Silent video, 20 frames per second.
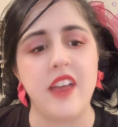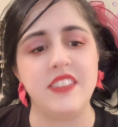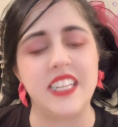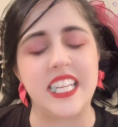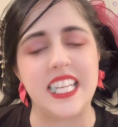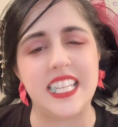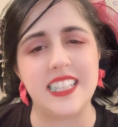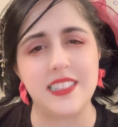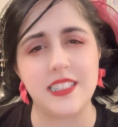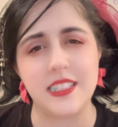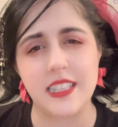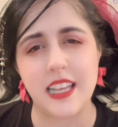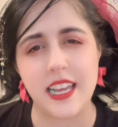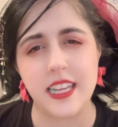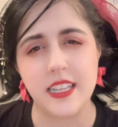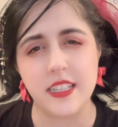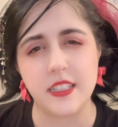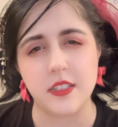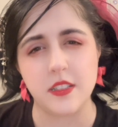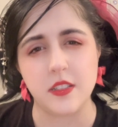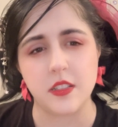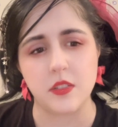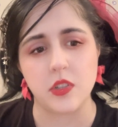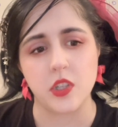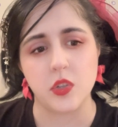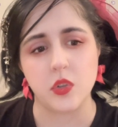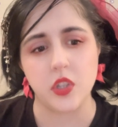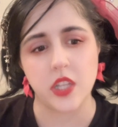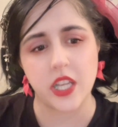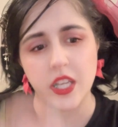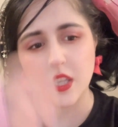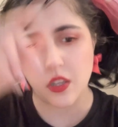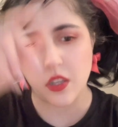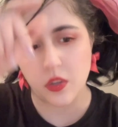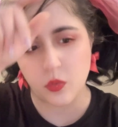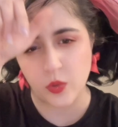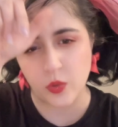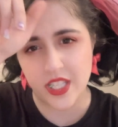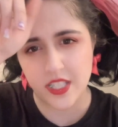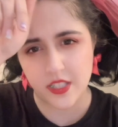have insight and, like,
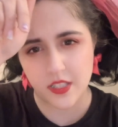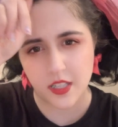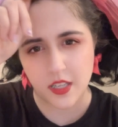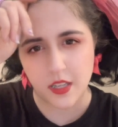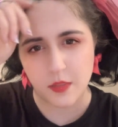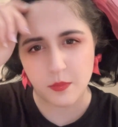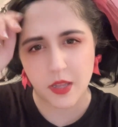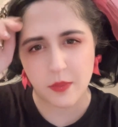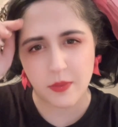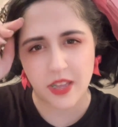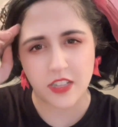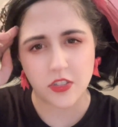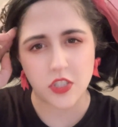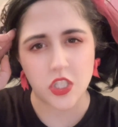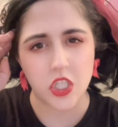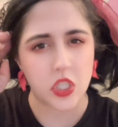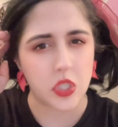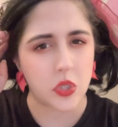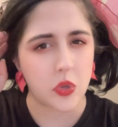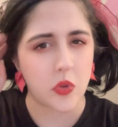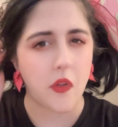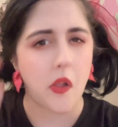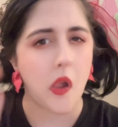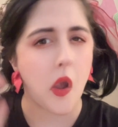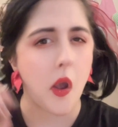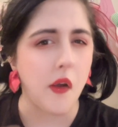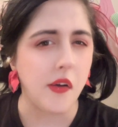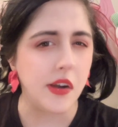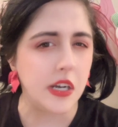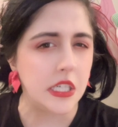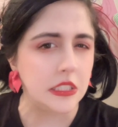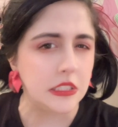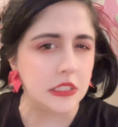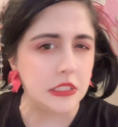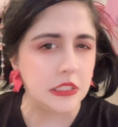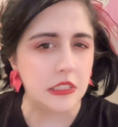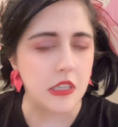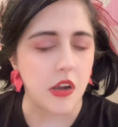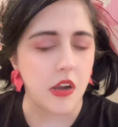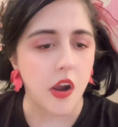wisdom about you.
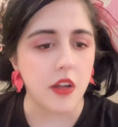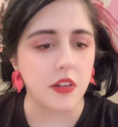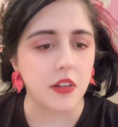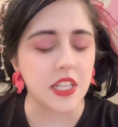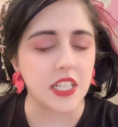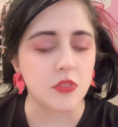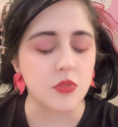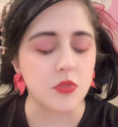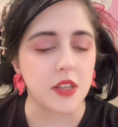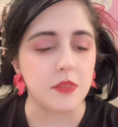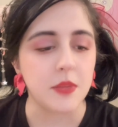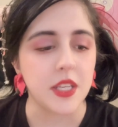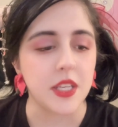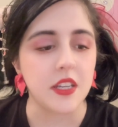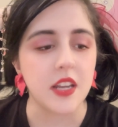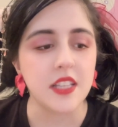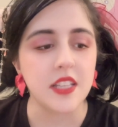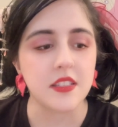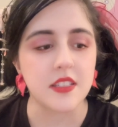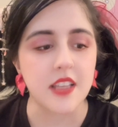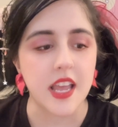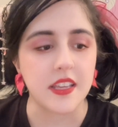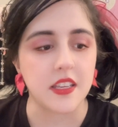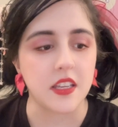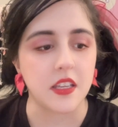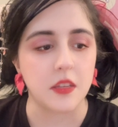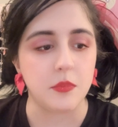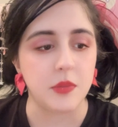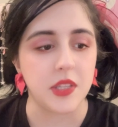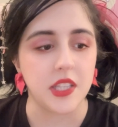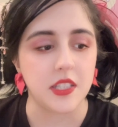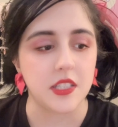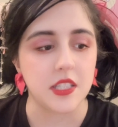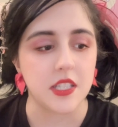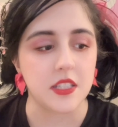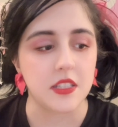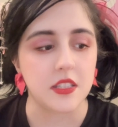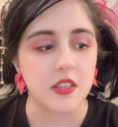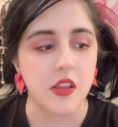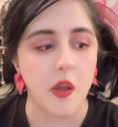That's what I mean. Not psychic
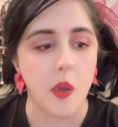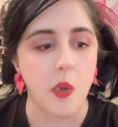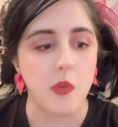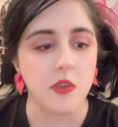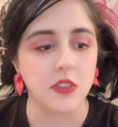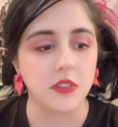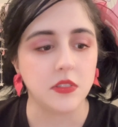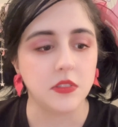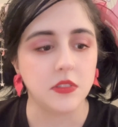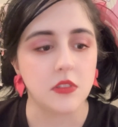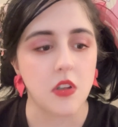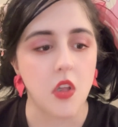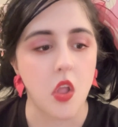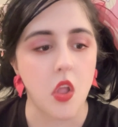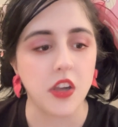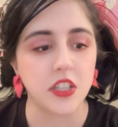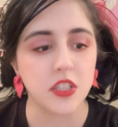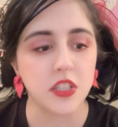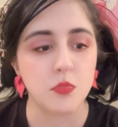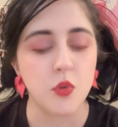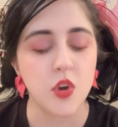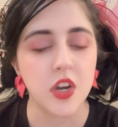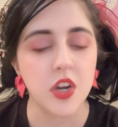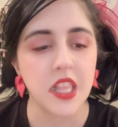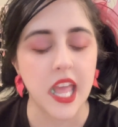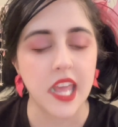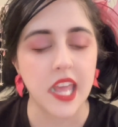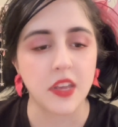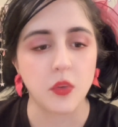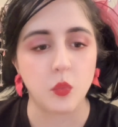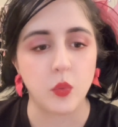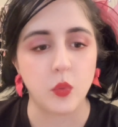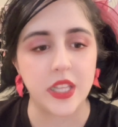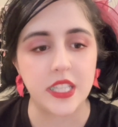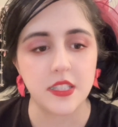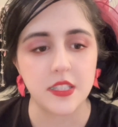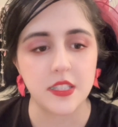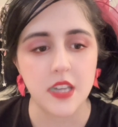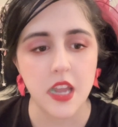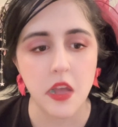abilities. It's more like
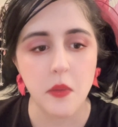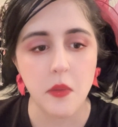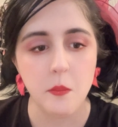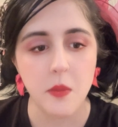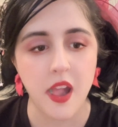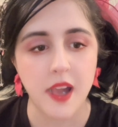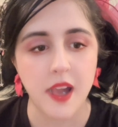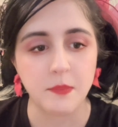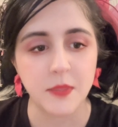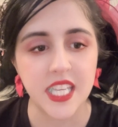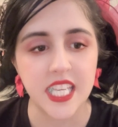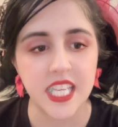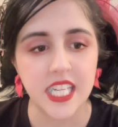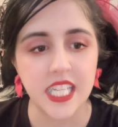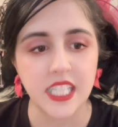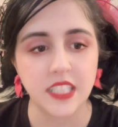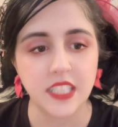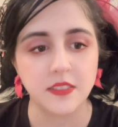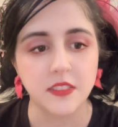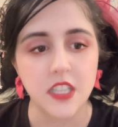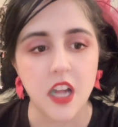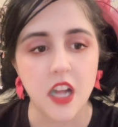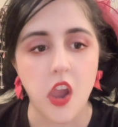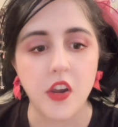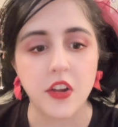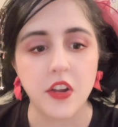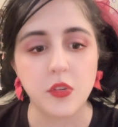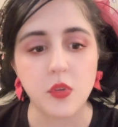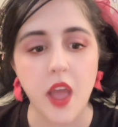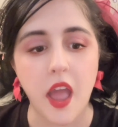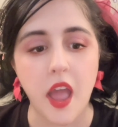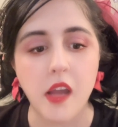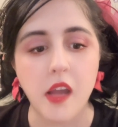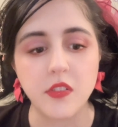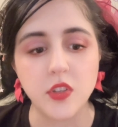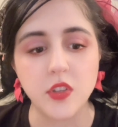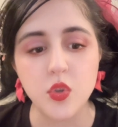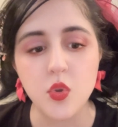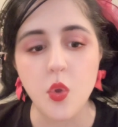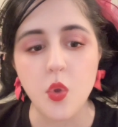wisdom I'm getting.
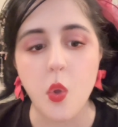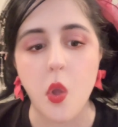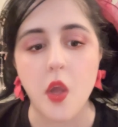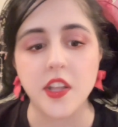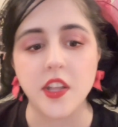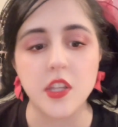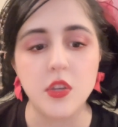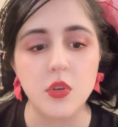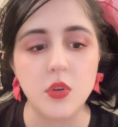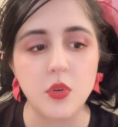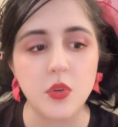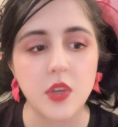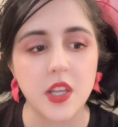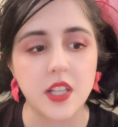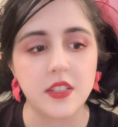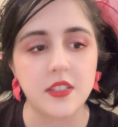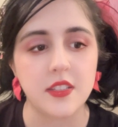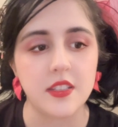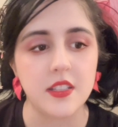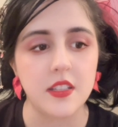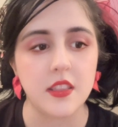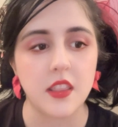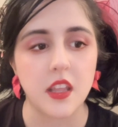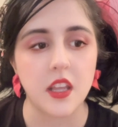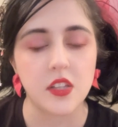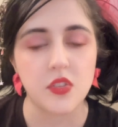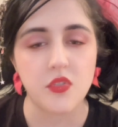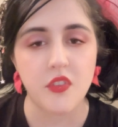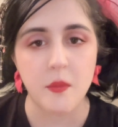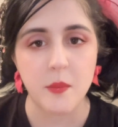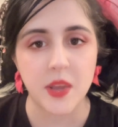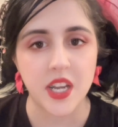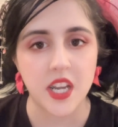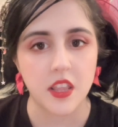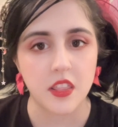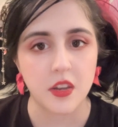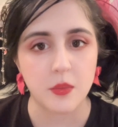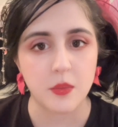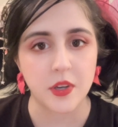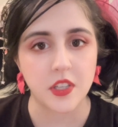You can see things from
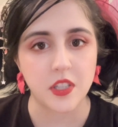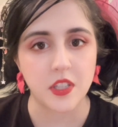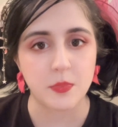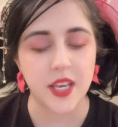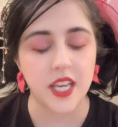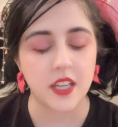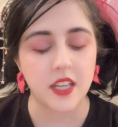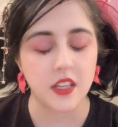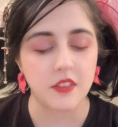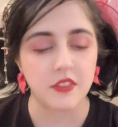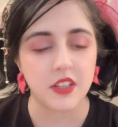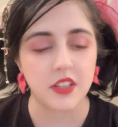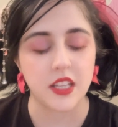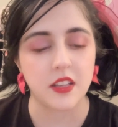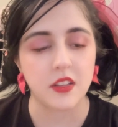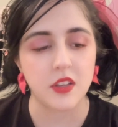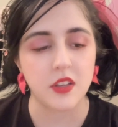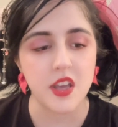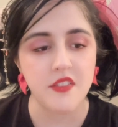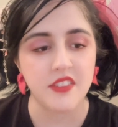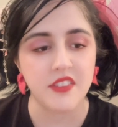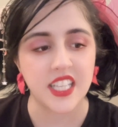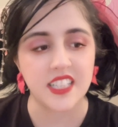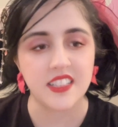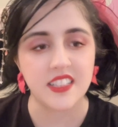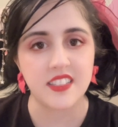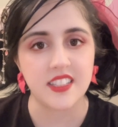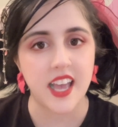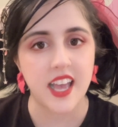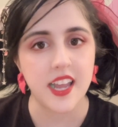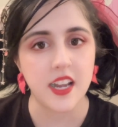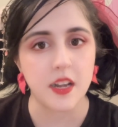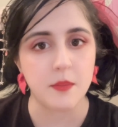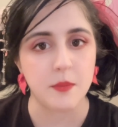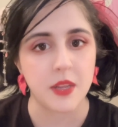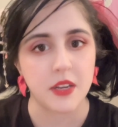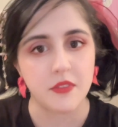another perspective. You have insight, and